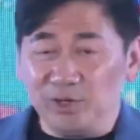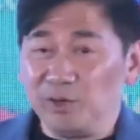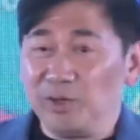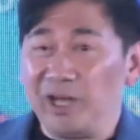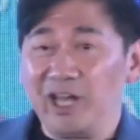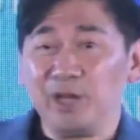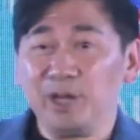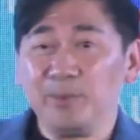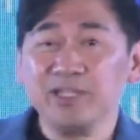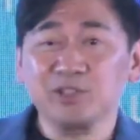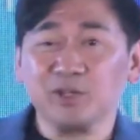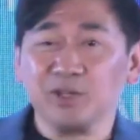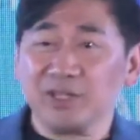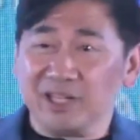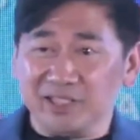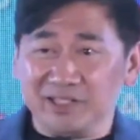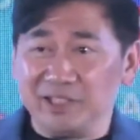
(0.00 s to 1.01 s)
And you know, Atomy
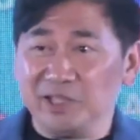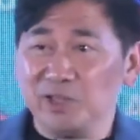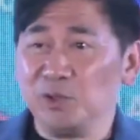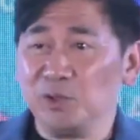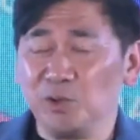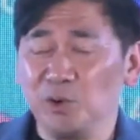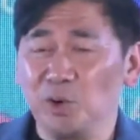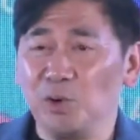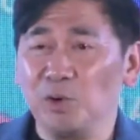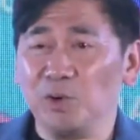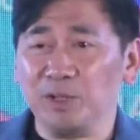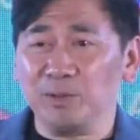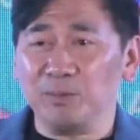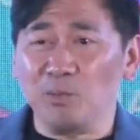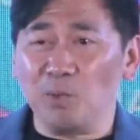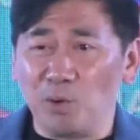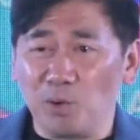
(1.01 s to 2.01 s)
is going to continue to
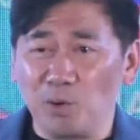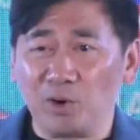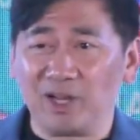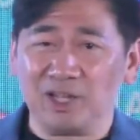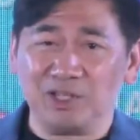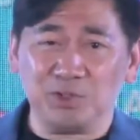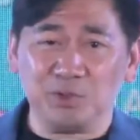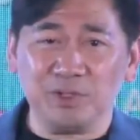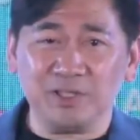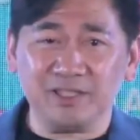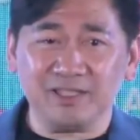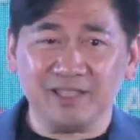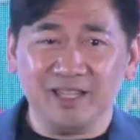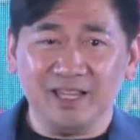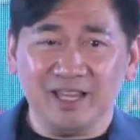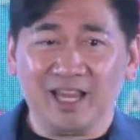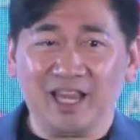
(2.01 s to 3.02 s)
grow in more
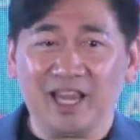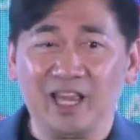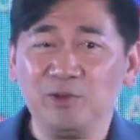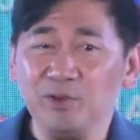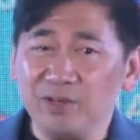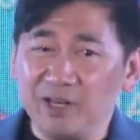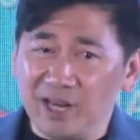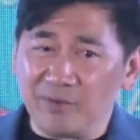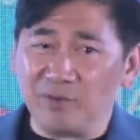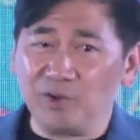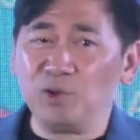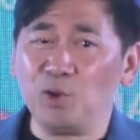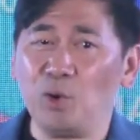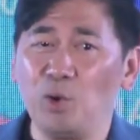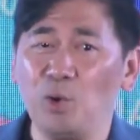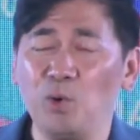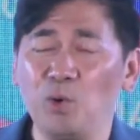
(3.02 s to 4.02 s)
countries, and you
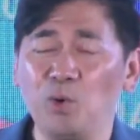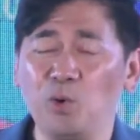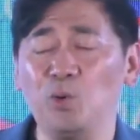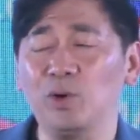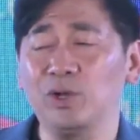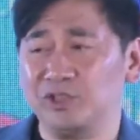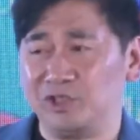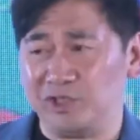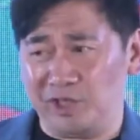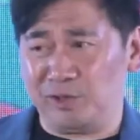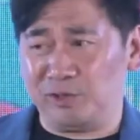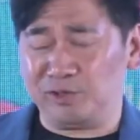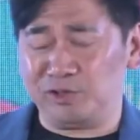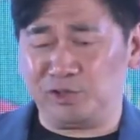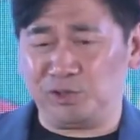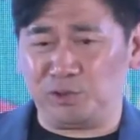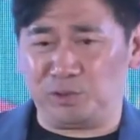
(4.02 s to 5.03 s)
never know who it
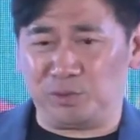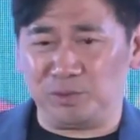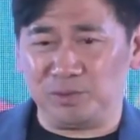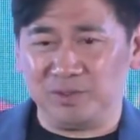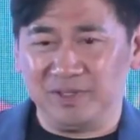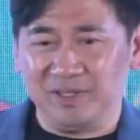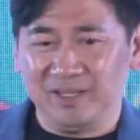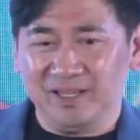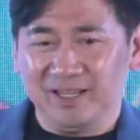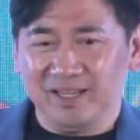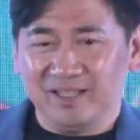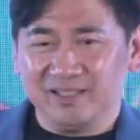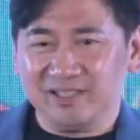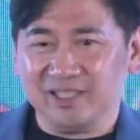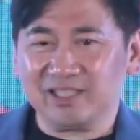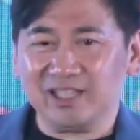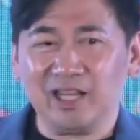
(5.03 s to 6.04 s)
shares to.
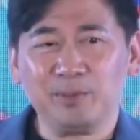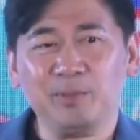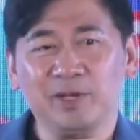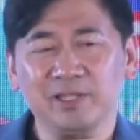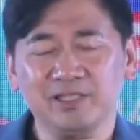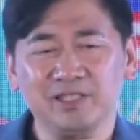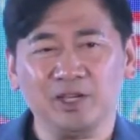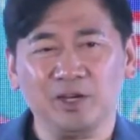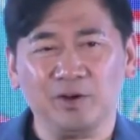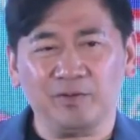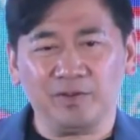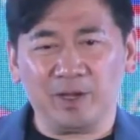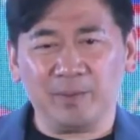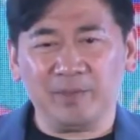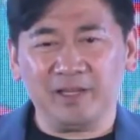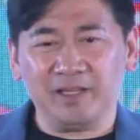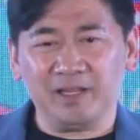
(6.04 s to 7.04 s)
Just like
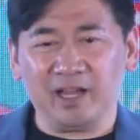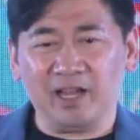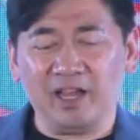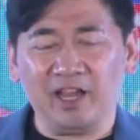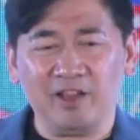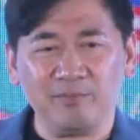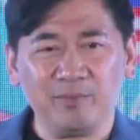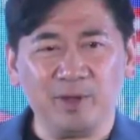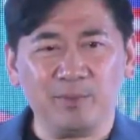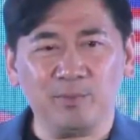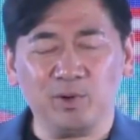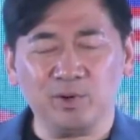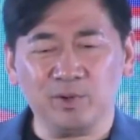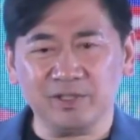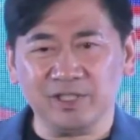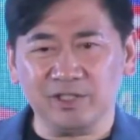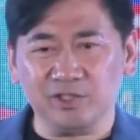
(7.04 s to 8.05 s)
myself, I mean, I have
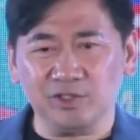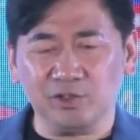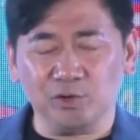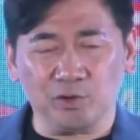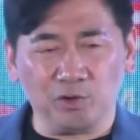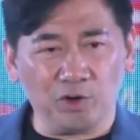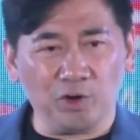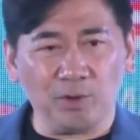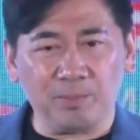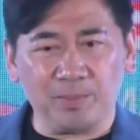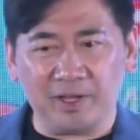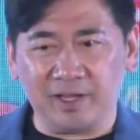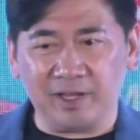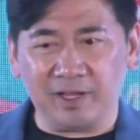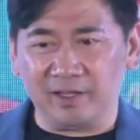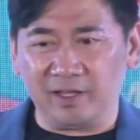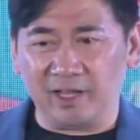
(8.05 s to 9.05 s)
members in
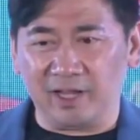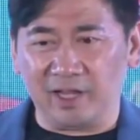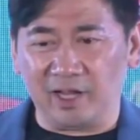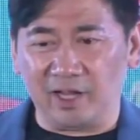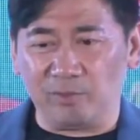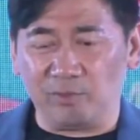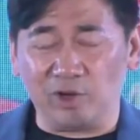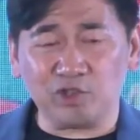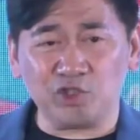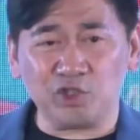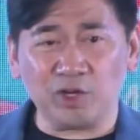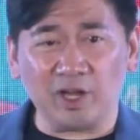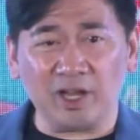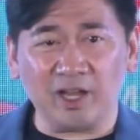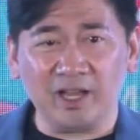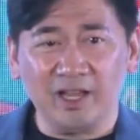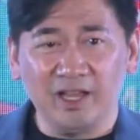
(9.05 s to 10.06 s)
Europe and
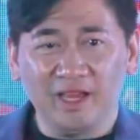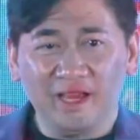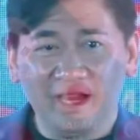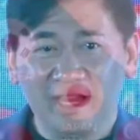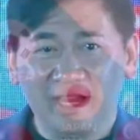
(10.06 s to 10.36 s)
Russia,